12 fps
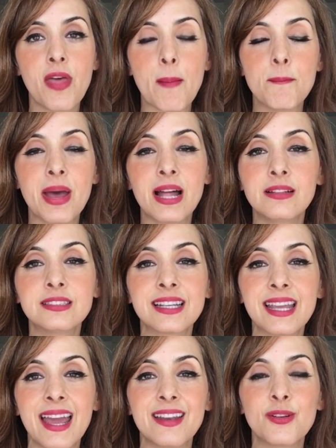that bell to
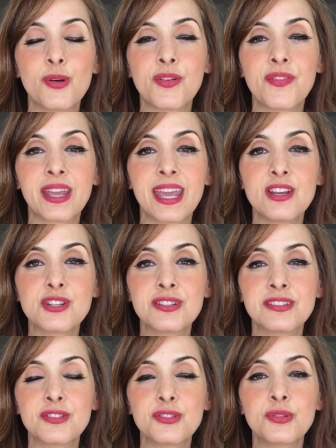get
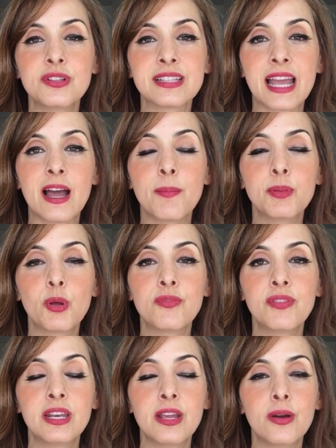notifications as soon as I
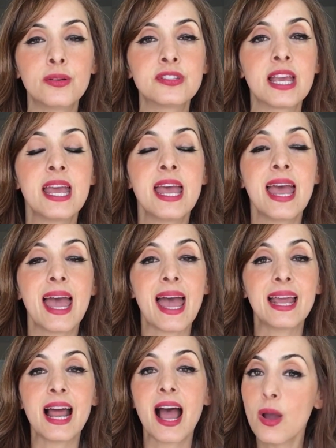upload videos,
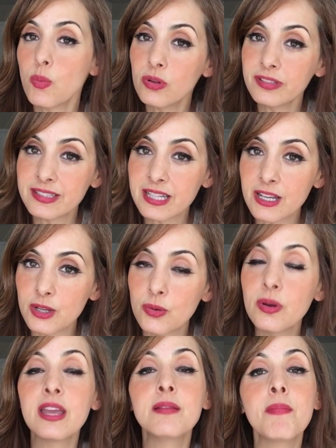and I will see
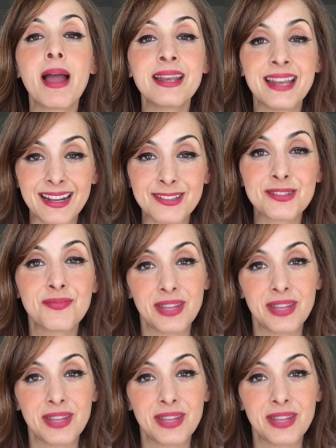you in my next